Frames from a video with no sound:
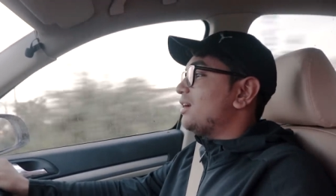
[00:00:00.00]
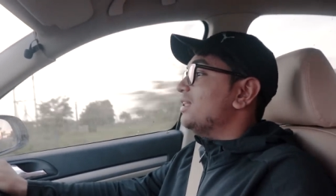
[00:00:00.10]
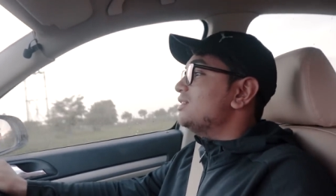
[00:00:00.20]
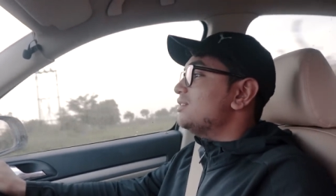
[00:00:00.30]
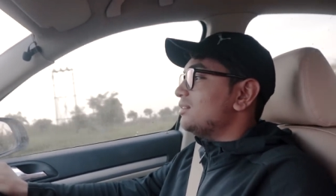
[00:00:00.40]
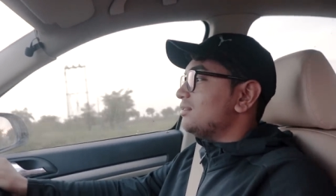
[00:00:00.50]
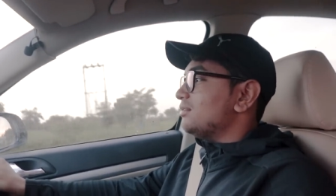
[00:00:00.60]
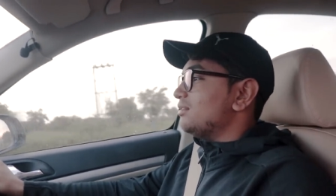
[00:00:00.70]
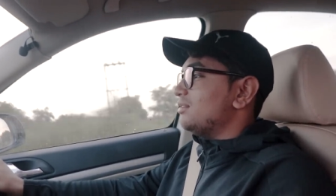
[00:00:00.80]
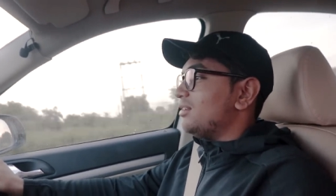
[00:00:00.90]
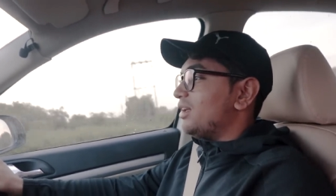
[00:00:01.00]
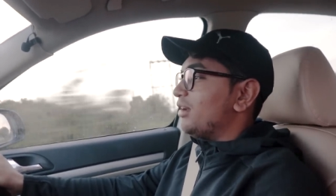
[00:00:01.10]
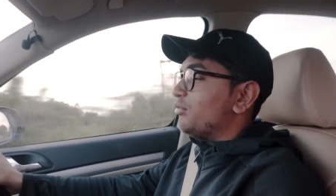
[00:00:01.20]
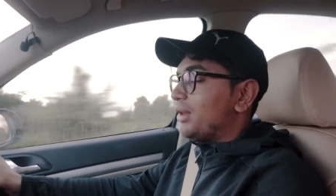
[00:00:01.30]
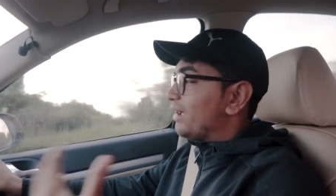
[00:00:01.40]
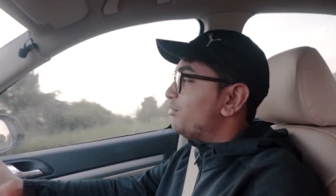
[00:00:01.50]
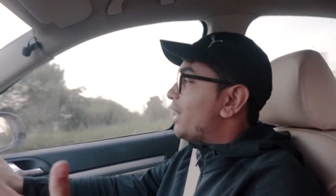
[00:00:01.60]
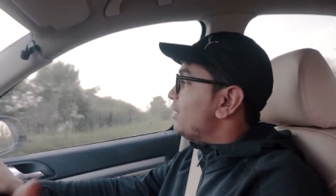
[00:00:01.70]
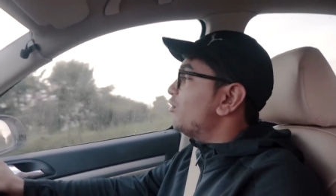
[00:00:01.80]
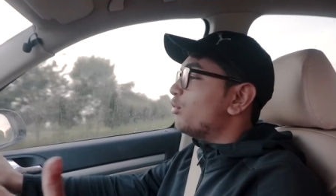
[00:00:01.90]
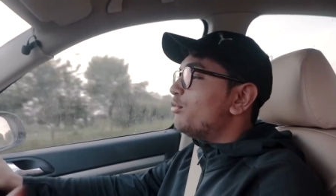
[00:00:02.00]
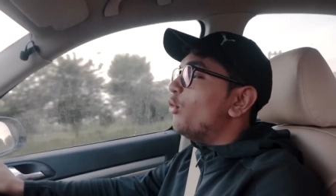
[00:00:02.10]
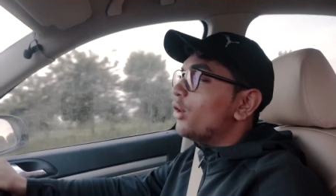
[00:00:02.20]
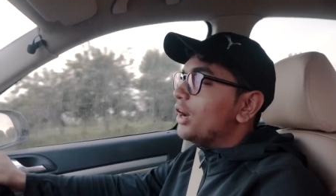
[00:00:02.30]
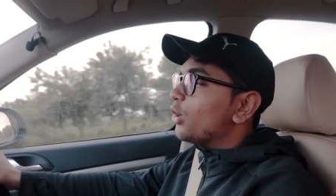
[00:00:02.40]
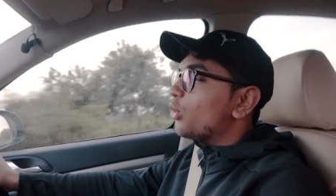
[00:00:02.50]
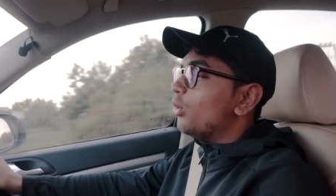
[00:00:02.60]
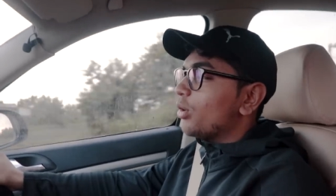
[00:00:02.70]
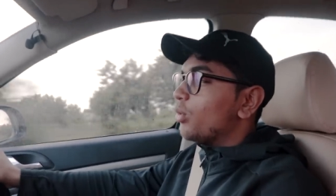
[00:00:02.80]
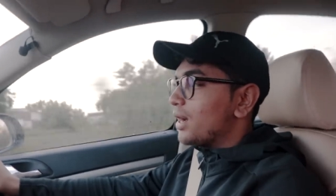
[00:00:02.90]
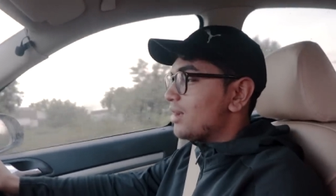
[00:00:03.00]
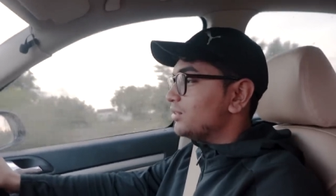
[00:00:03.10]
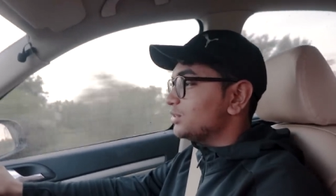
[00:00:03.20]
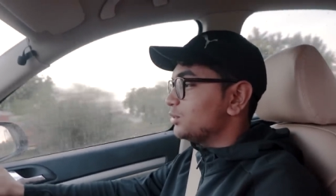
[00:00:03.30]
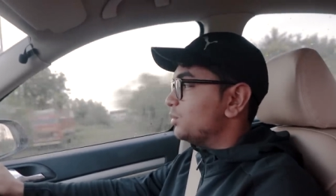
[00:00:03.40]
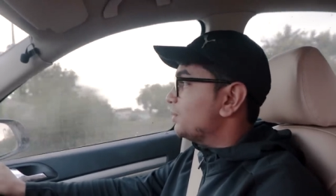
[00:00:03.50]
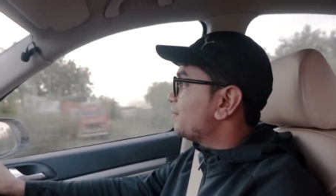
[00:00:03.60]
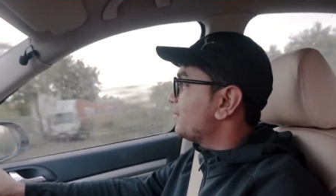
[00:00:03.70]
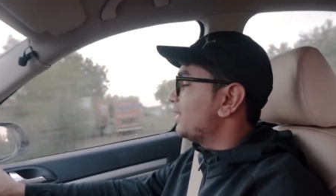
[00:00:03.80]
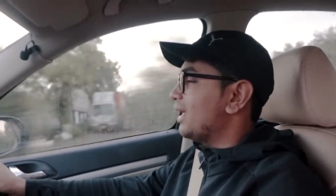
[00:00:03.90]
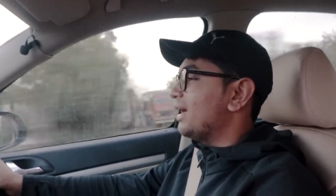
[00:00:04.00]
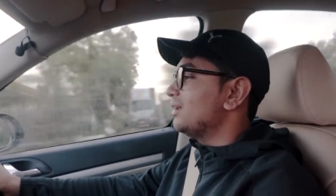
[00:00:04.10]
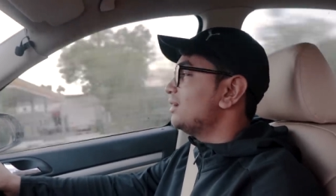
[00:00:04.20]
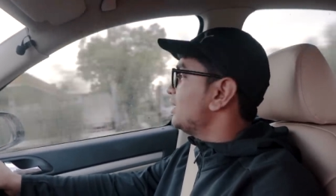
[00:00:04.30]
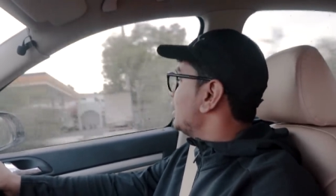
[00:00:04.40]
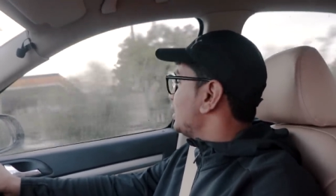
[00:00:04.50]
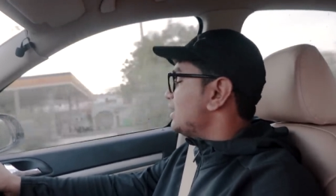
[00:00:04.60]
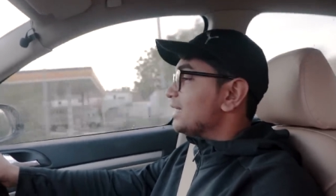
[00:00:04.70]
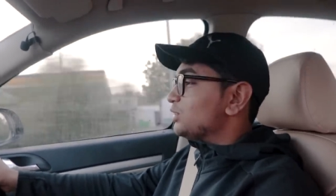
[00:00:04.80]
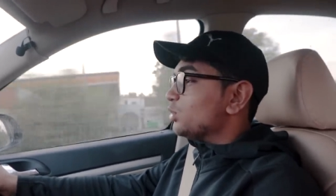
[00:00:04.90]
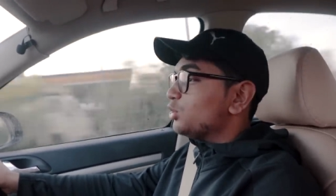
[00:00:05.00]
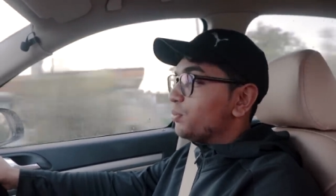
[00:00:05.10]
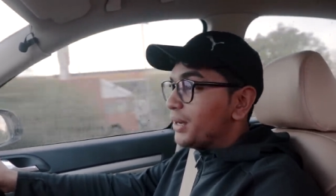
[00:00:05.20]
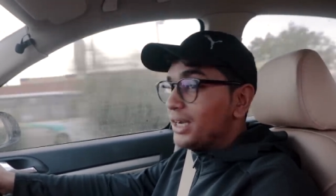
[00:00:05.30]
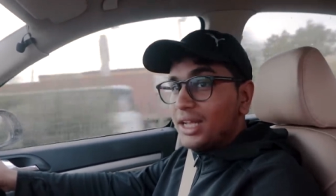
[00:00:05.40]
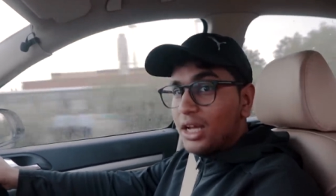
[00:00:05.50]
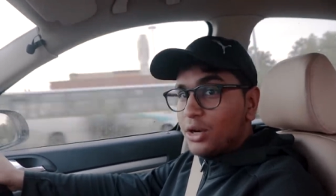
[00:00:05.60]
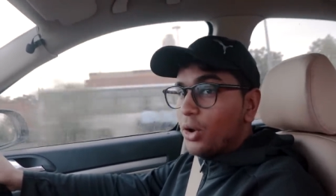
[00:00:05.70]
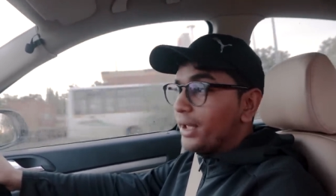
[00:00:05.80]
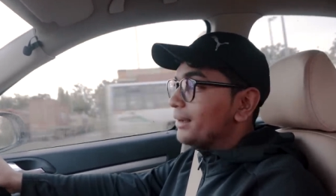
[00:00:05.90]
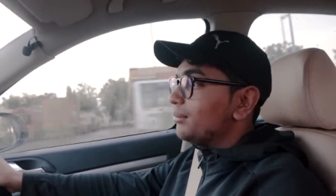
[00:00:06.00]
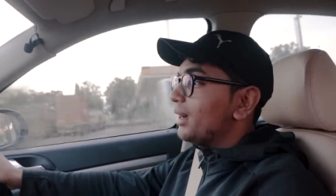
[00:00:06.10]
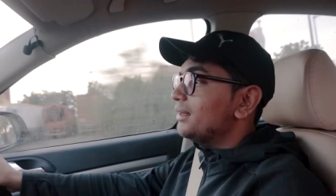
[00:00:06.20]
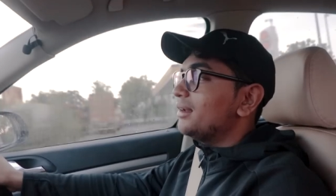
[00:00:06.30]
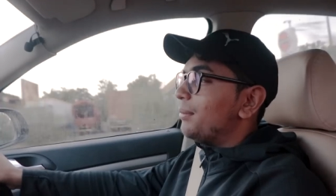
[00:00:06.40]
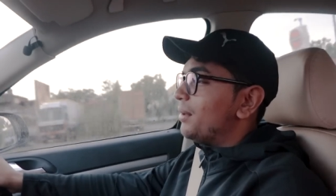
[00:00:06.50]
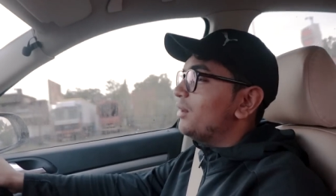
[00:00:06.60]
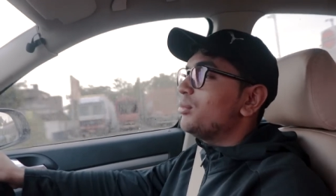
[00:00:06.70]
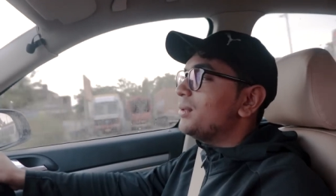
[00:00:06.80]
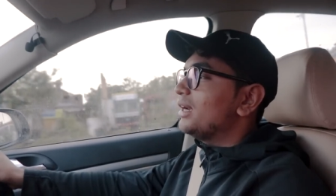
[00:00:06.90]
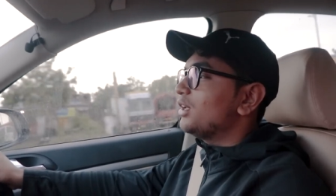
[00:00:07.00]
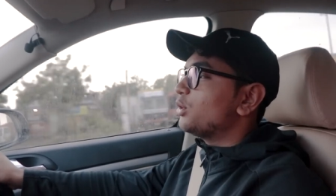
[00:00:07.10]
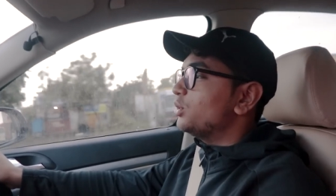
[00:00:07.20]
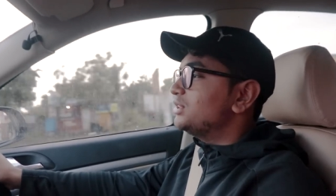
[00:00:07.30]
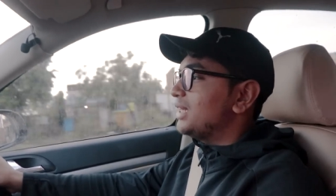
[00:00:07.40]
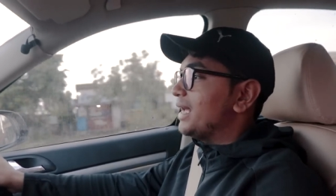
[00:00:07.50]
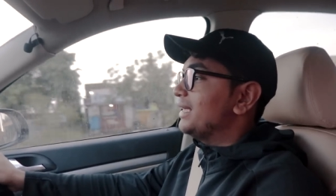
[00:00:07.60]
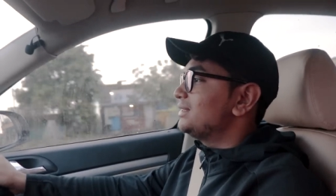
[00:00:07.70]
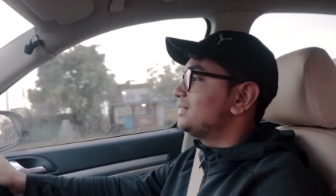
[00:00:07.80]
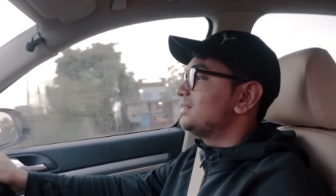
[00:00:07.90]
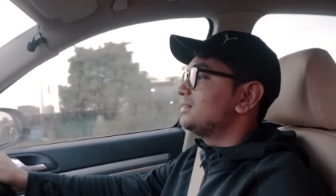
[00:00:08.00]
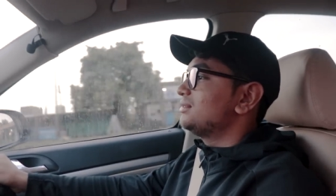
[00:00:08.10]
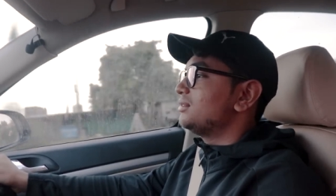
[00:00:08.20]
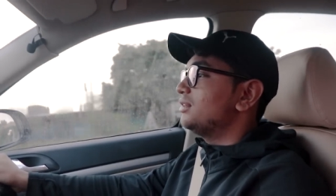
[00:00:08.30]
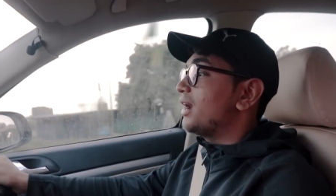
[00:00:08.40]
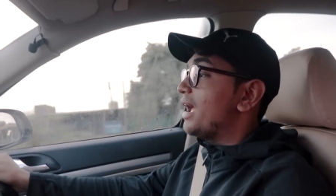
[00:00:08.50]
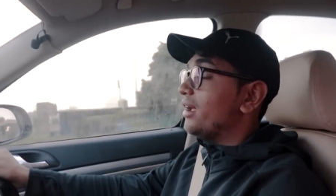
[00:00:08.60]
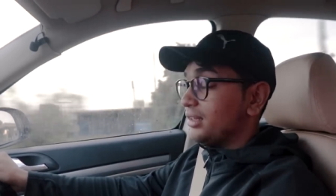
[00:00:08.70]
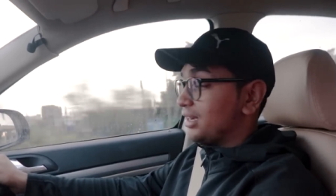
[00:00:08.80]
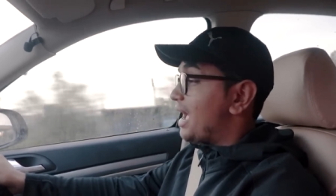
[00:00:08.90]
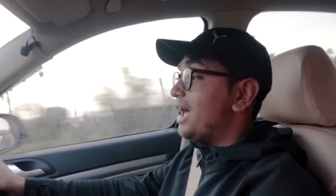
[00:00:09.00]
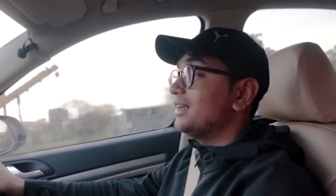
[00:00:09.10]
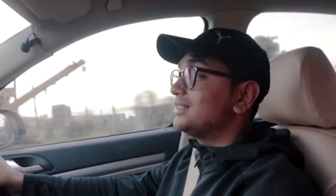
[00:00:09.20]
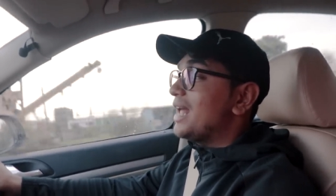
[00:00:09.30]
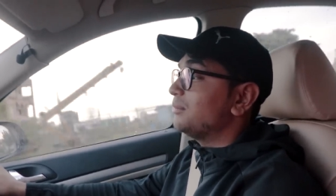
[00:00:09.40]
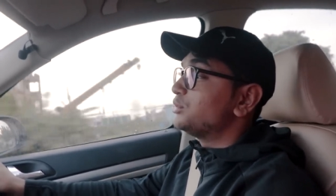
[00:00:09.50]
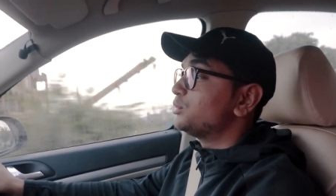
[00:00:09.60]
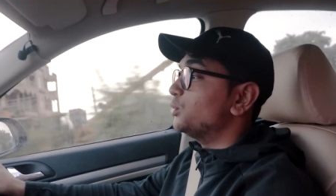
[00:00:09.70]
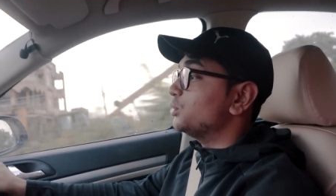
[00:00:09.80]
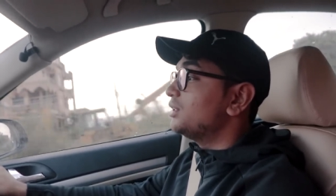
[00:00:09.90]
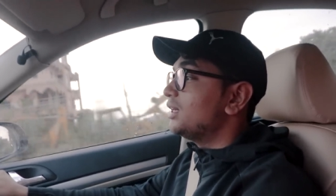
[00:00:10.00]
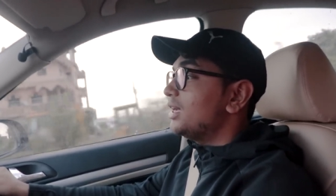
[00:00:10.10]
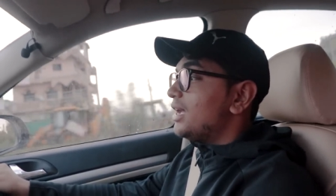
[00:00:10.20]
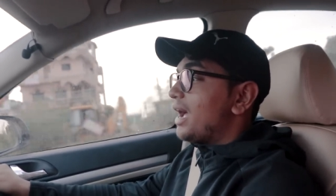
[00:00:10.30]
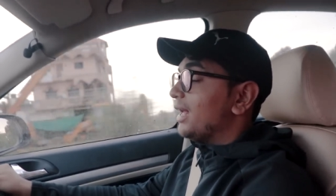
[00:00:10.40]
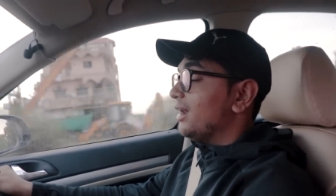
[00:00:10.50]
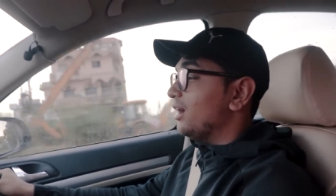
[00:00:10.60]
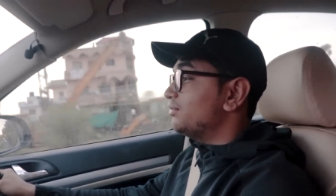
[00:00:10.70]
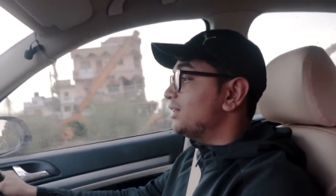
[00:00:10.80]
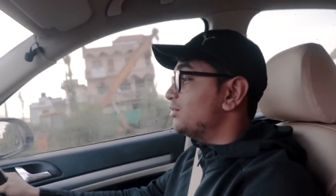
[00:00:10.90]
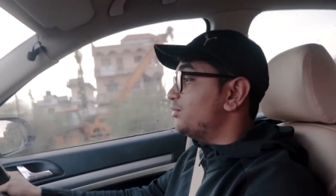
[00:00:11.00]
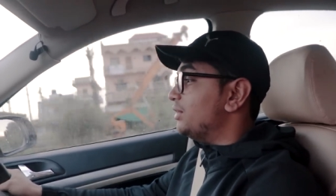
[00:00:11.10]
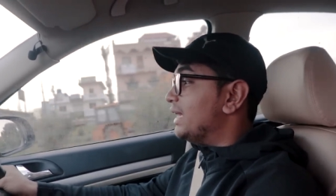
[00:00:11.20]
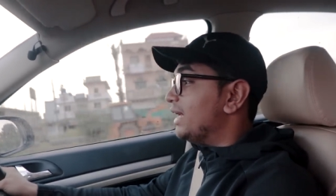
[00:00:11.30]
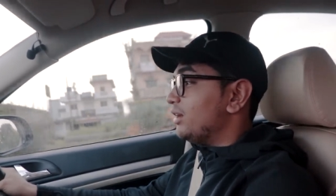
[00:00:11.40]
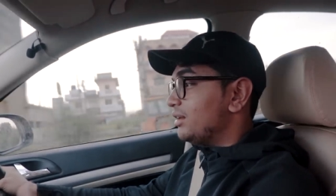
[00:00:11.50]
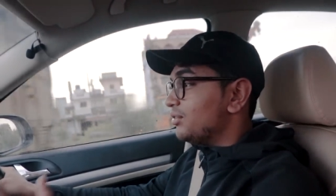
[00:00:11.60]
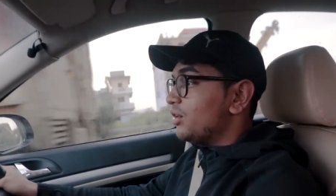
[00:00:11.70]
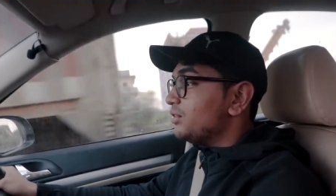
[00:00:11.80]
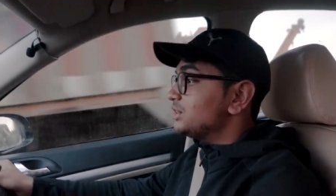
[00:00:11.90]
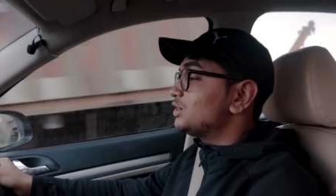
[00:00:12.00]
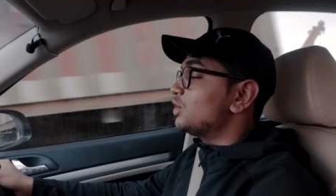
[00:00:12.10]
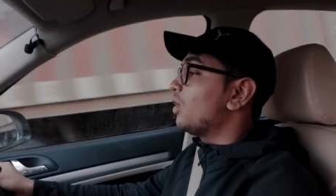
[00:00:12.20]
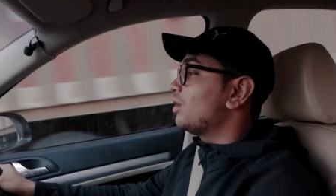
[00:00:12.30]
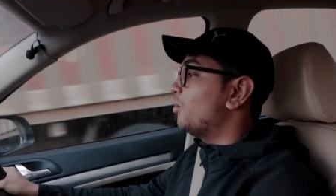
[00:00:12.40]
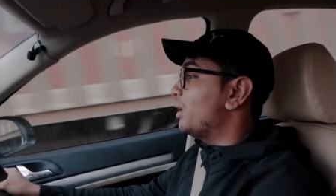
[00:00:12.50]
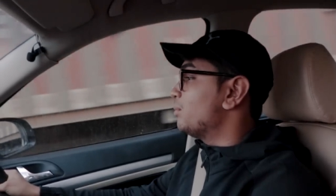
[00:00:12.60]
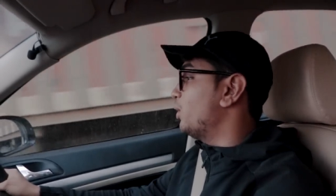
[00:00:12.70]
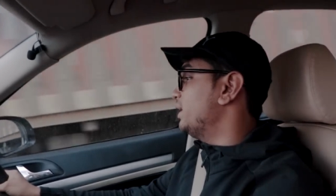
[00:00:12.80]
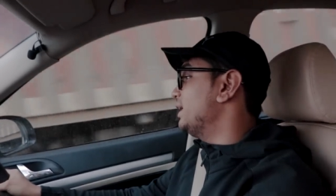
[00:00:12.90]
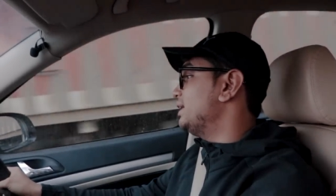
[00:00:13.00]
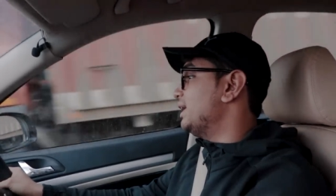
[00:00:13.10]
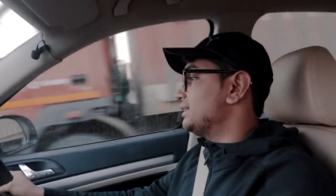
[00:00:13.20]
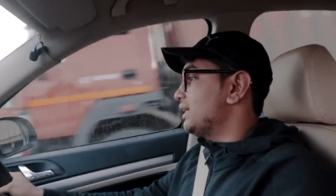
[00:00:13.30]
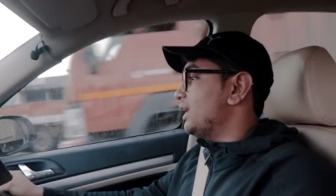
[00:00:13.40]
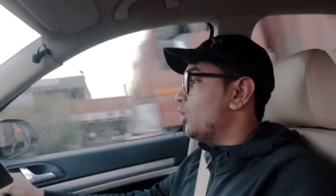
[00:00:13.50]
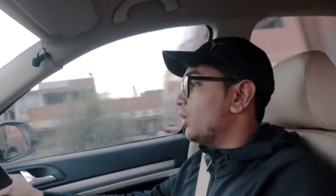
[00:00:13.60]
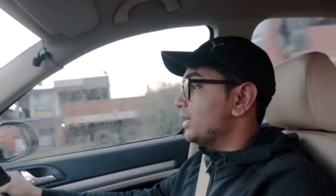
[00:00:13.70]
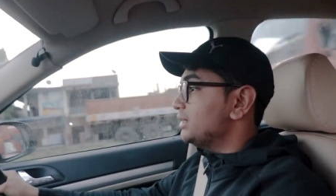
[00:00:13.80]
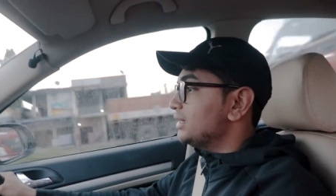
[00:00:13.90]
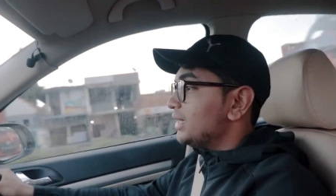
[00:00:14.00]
Four in a row. If like five or four in a row or whatever. So yeah, that's also pretty annoying. But apart from that, the road's nice. Dry, the car is damn smooth. I love the feeling even of a stock one point eight T S I Laura.